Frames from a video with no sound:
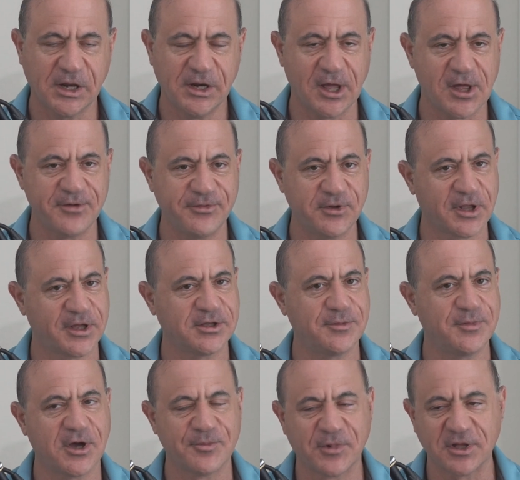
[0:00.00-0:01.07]
Now, if you'd like to
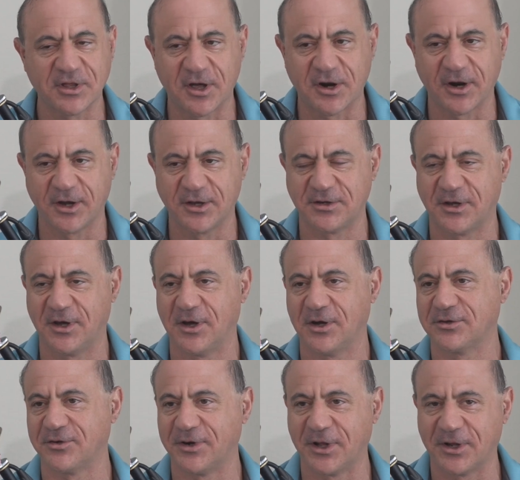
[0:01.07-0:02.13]
become a cloud
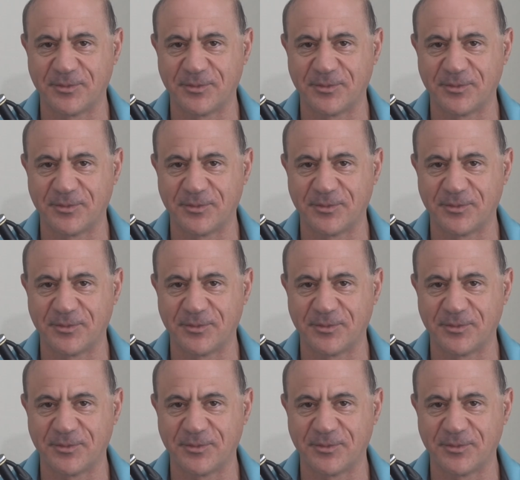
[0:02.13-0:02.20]
architect or an